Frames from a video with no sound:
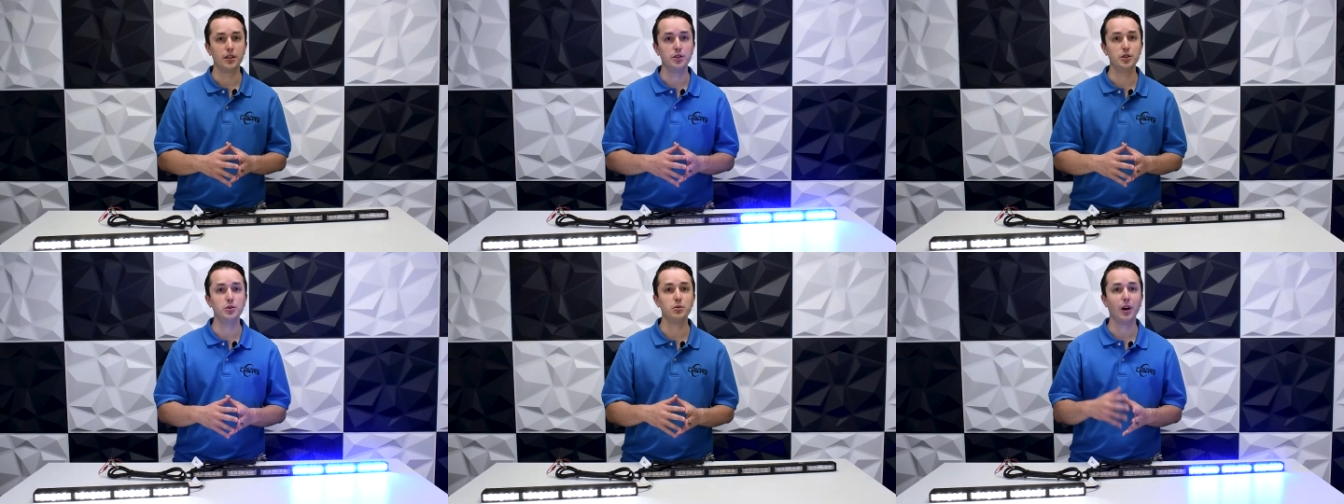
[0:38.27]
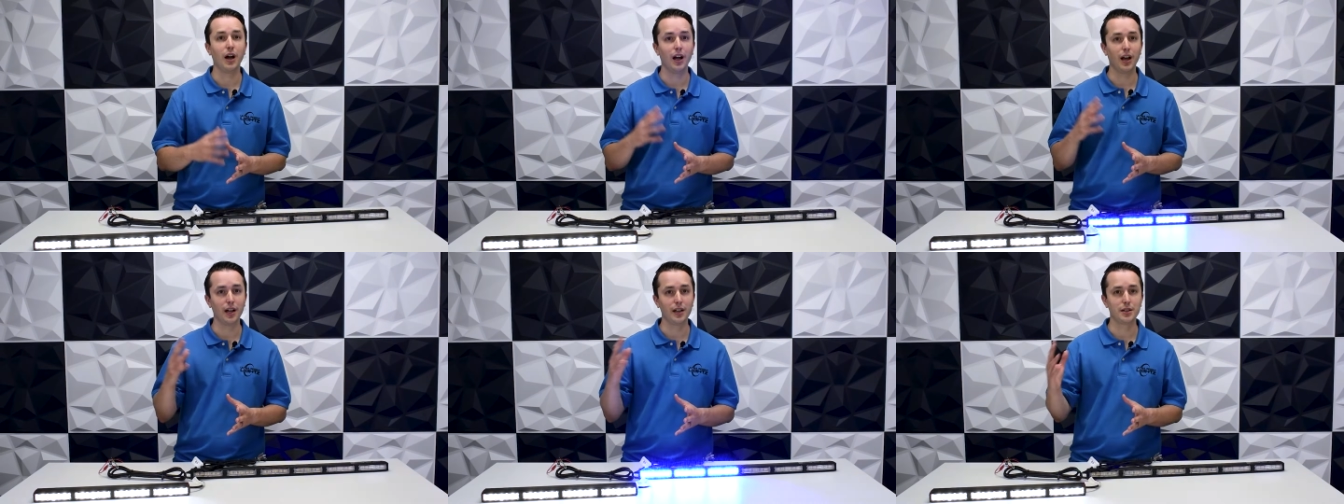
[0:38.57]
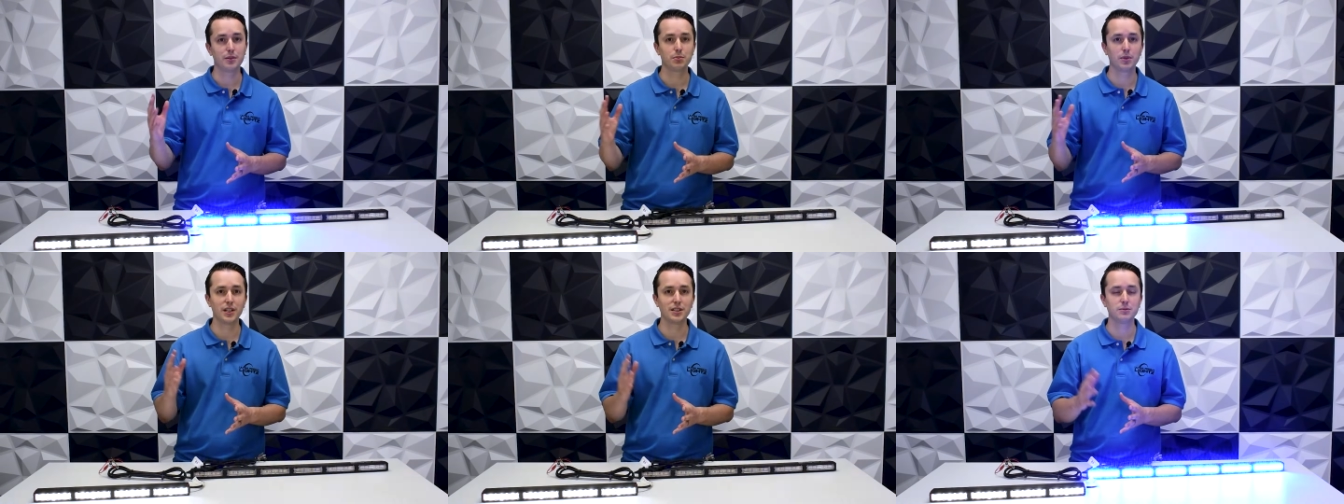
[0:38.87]
new
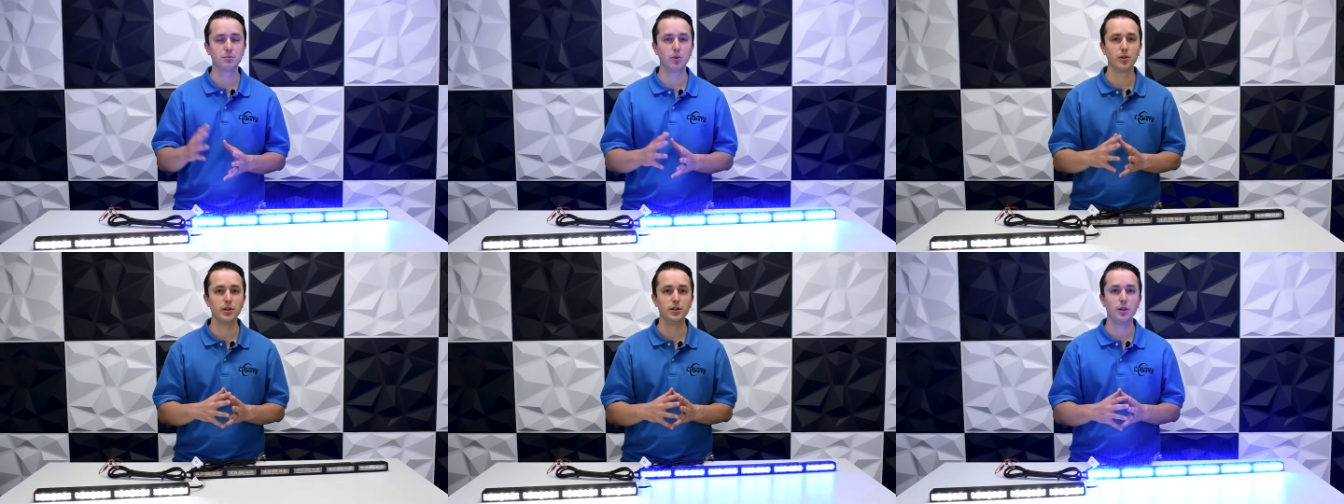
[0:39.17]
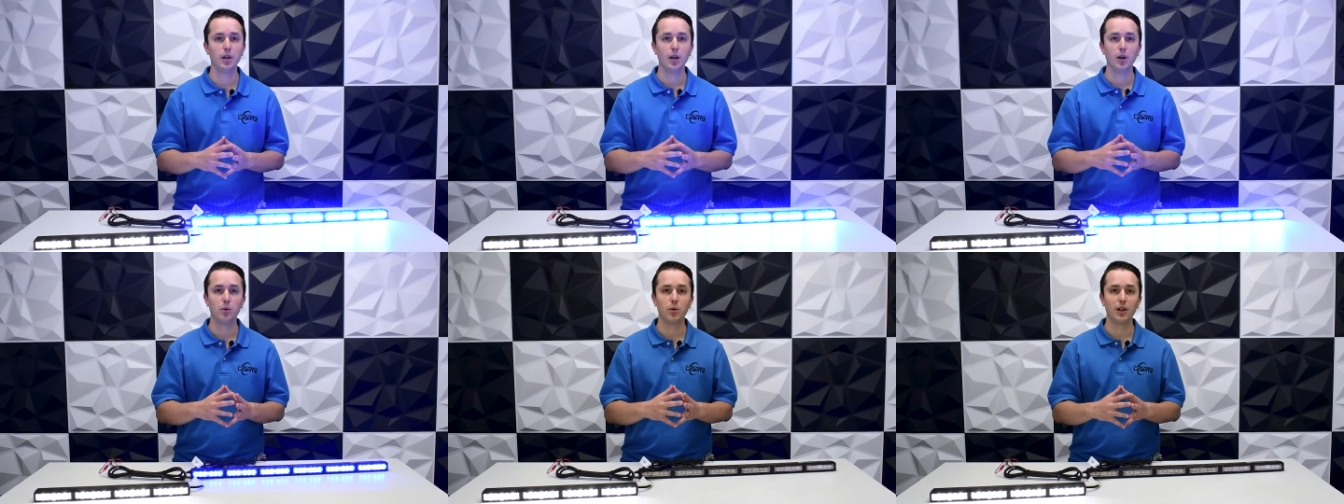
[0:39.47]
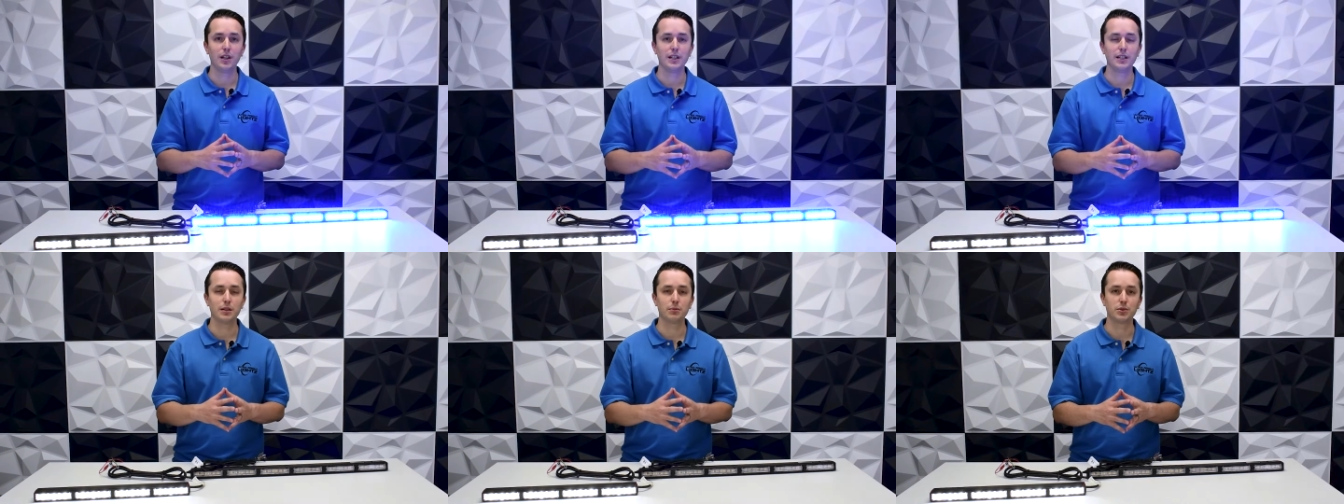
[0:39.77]
higher price point
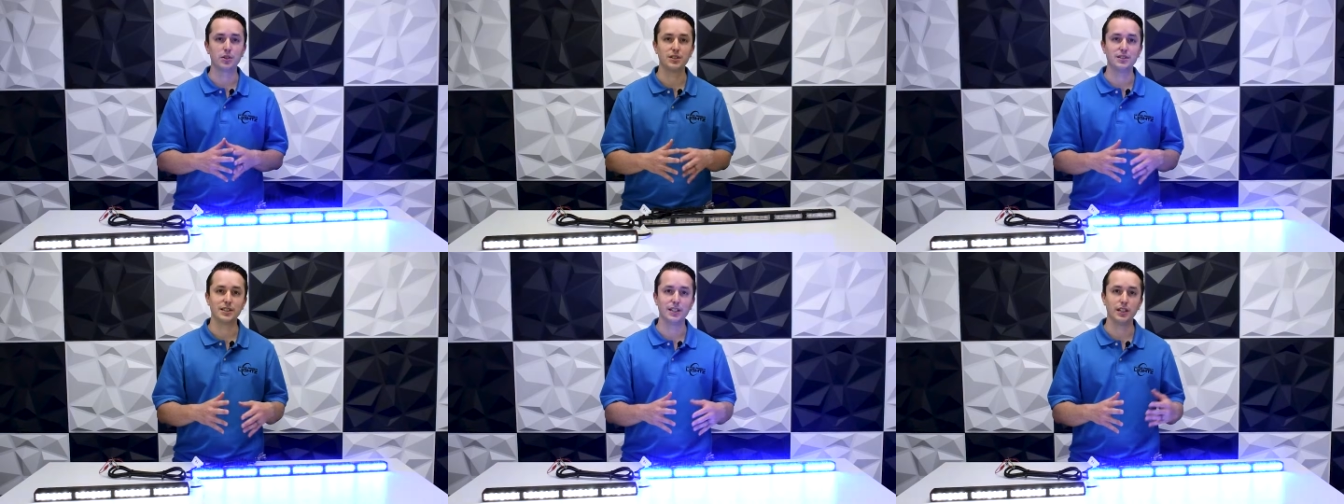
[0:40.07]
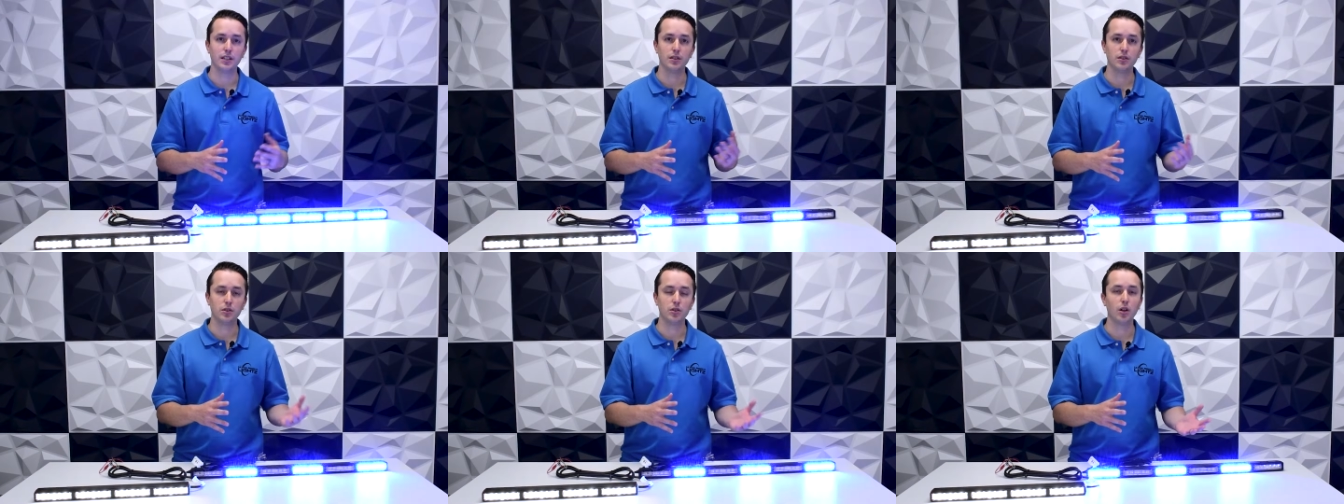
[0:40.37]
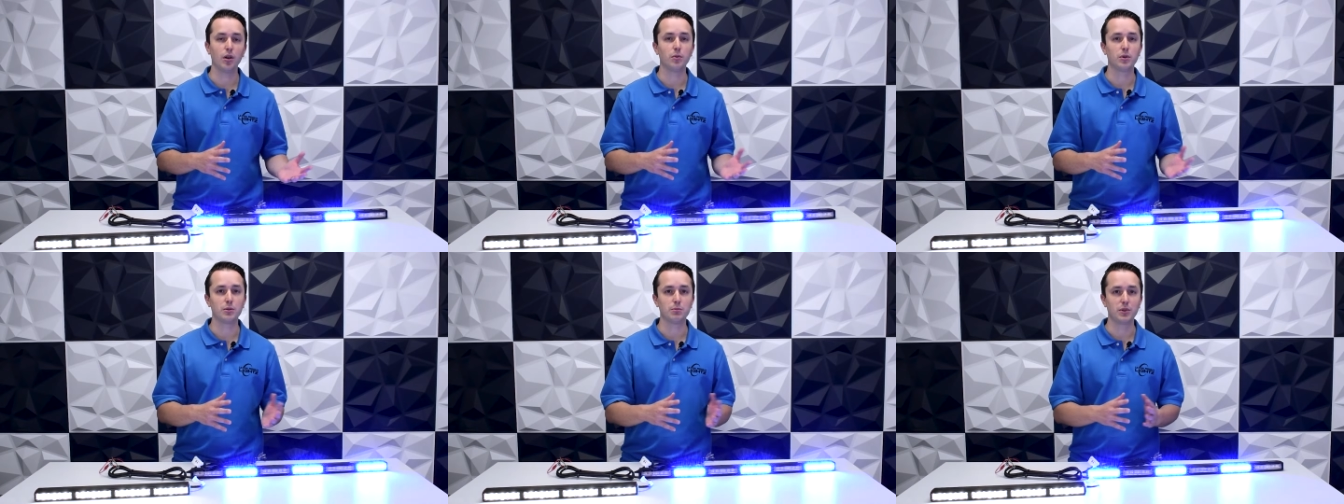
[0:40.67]
while Amber is a
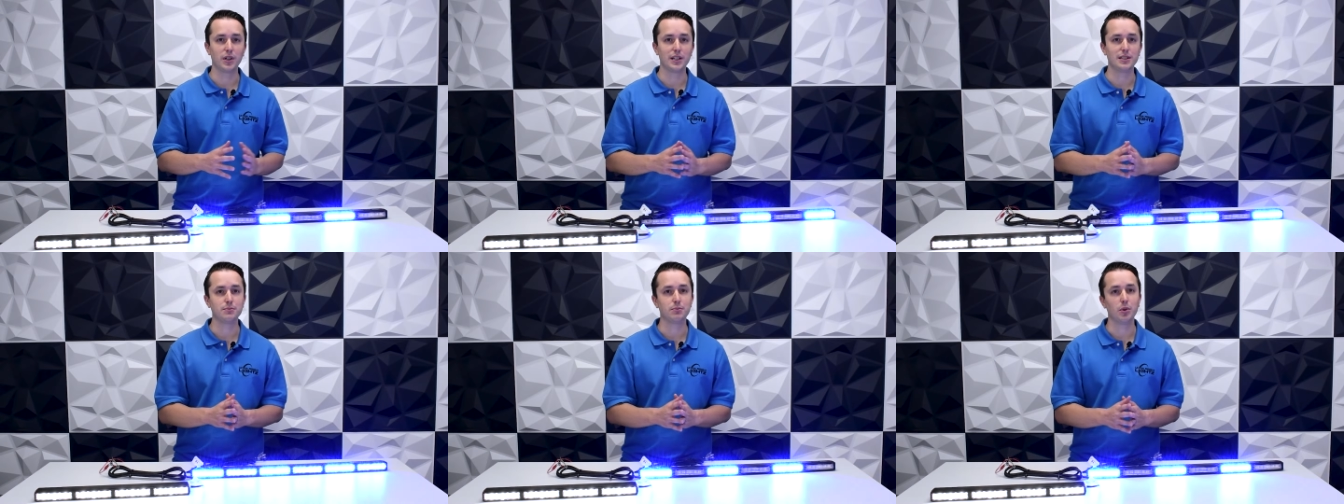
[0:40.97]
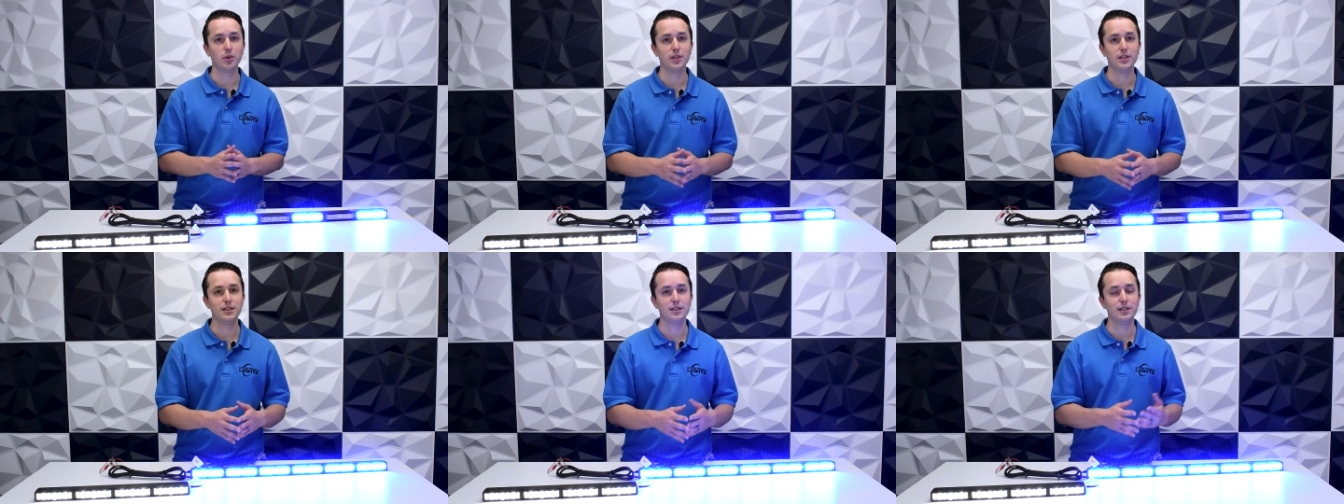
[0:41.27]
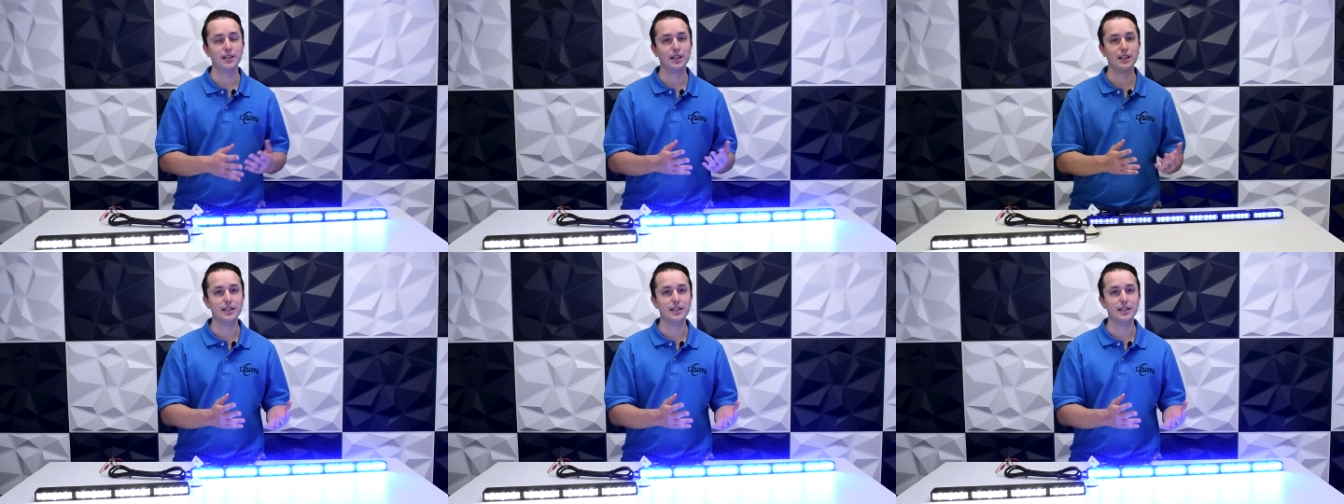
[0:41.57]
lower price point